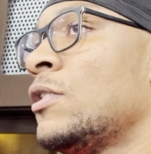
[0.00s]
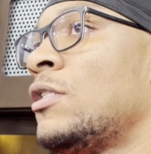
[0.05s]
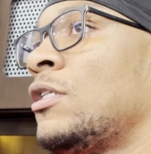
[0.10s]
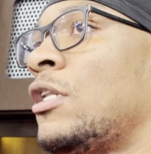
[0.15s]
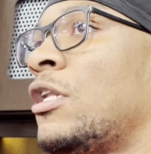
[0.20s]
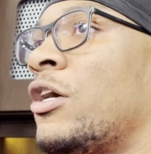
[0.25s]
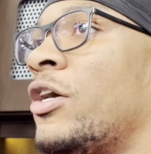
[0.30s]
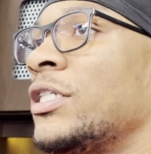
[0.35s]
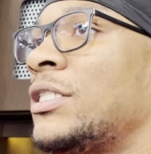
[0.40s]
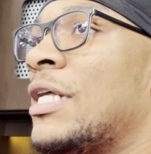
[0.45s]

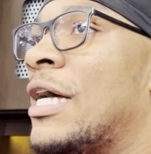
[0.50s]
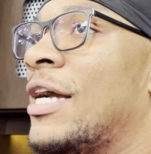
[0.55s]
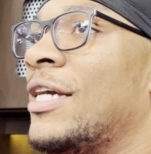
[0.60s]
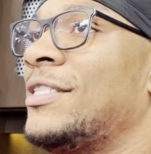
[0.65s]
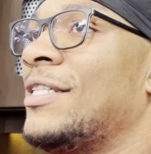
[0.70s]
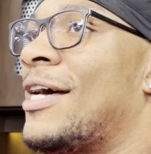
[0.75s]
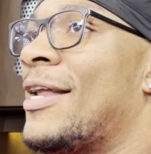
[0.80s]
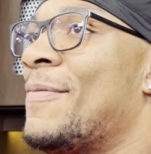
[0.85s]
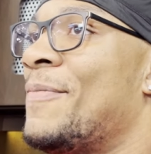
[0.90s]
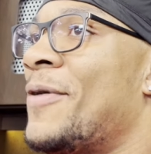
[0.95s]
You know, it's
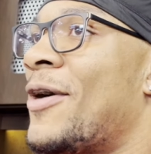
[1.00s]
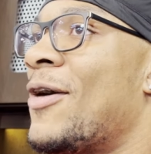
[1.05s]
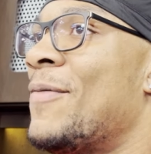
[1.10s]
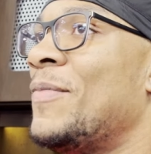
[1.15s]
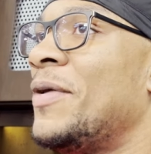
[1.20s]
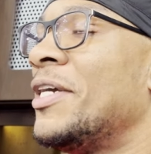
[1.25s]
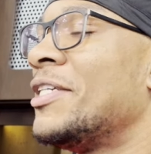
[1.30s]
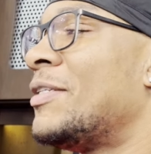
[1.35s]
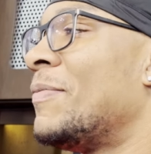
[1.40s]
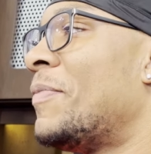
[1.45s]
not
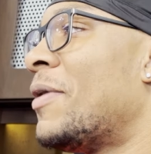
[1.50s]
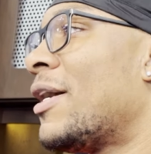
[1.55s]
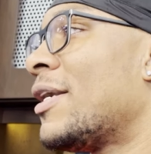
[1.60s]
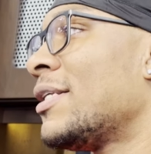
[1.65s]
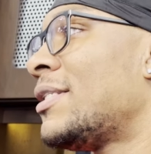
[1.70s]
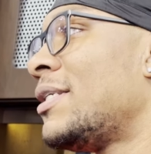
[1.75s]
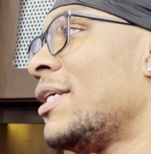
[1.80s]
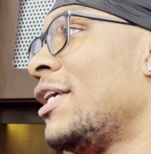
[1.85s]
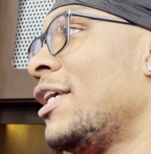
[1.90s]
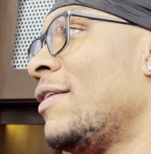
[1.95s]
about me, it's
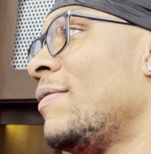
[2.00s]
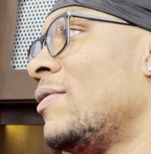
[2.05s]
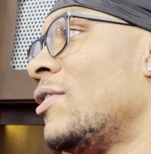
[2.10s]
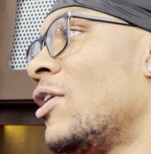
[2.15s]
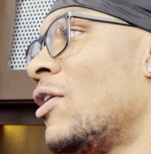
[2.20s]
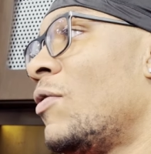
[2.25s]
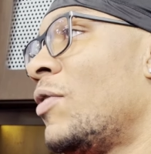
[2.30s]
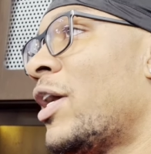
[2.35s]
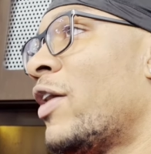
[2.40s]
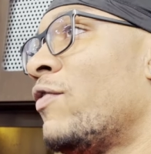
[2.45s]
about the team,
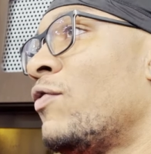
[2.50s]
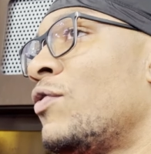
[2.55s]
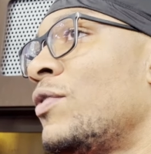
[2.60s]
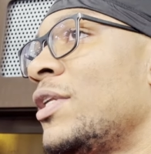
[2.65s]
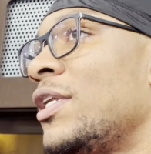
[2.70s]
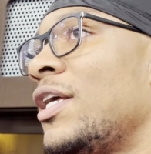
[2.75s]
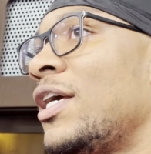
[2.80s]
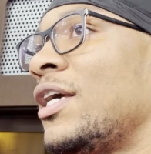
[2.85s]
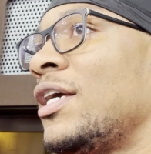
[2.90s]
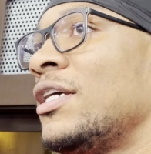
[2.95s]
you know, whatever
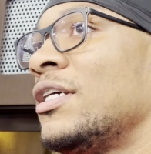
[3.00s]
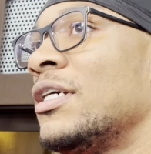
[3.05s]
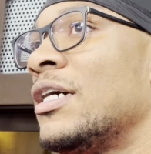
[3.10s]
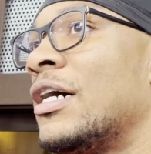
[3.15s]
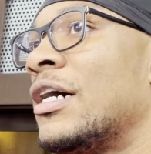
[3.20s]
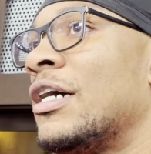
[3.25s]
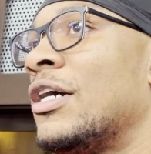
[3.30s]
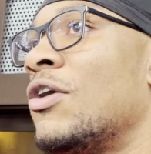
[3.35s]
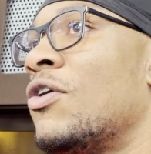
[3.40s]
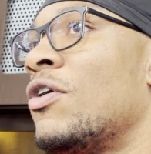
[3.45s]
we need
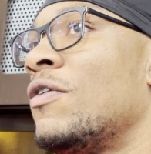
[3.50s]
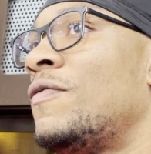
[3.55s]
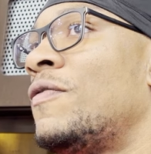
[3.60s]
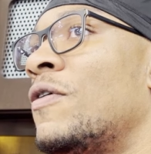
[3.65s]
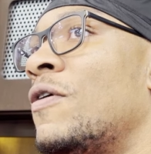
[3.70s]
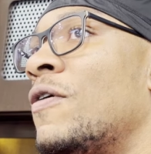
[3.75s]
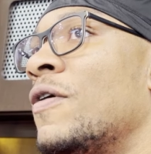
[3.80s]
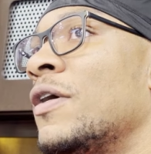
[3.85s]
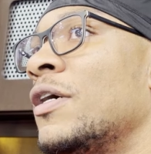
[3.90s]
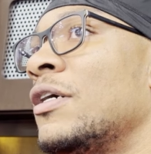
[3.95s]
going
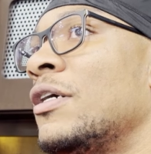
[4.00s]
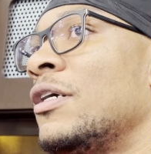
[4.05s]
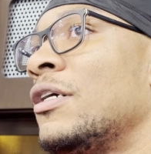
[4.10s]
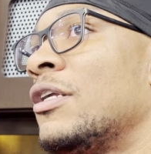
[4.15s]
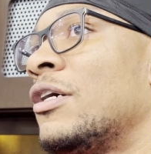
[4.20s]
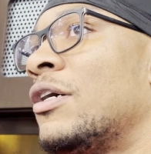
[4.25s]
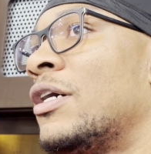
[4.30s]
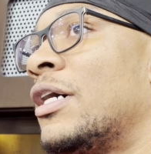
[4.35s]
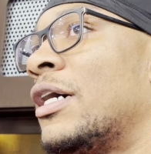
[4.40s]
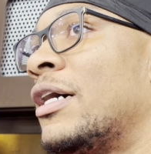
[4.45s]
forward,
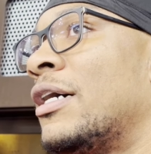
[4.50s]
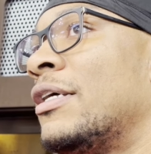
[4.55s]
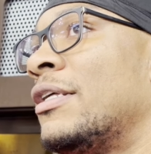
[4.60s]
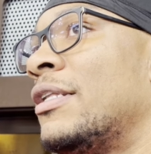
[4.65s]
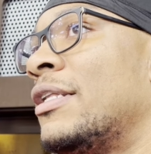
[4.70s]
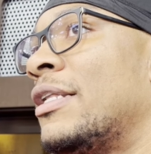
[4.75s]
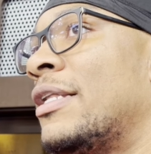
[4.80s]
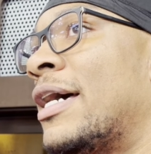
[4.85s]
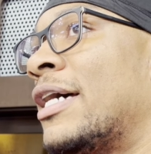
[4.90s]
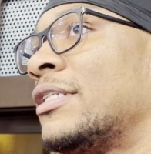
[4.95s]
you
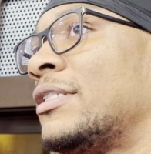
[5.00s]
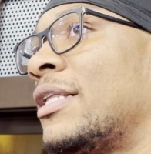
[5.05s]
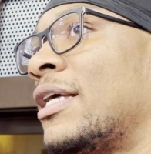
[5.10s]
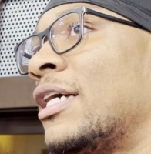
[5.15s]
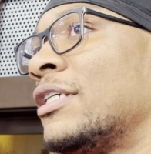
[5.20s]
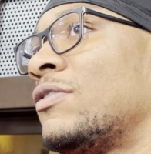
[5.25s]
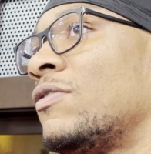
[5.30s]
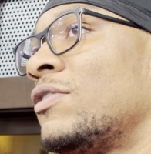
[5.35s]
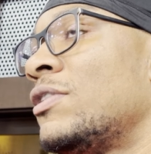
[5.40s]
know, that's